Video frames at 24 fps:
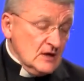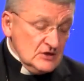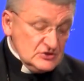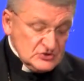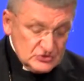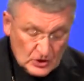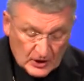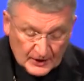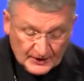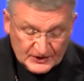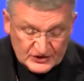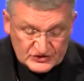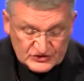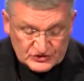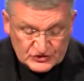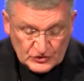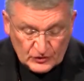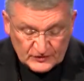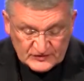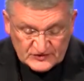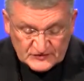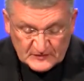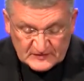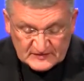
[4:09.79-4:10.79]
Charlie
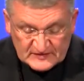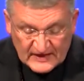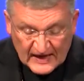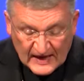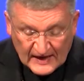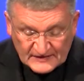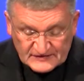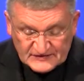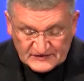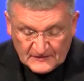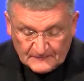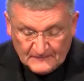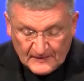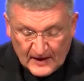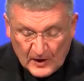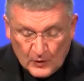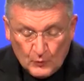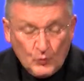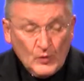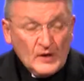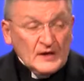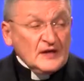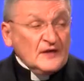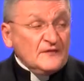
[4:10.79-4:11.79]
Schulz was asked
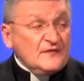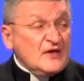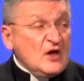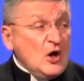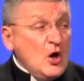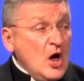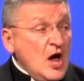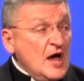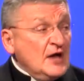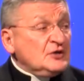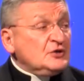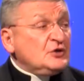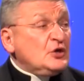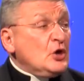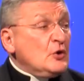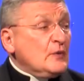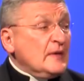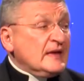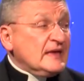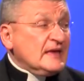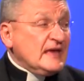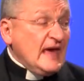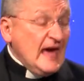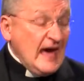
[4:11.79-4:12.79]
about one of the
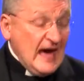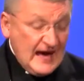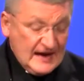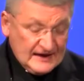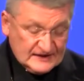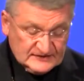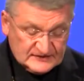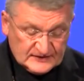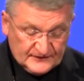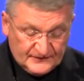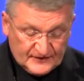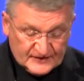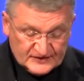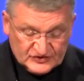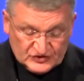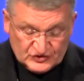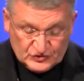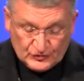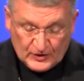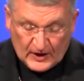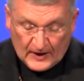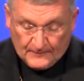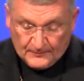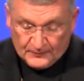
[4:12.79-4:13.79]
ongoing gags of the
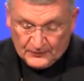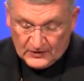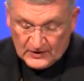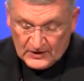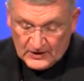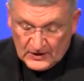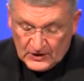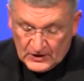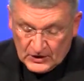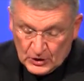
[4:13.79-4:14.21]
strip,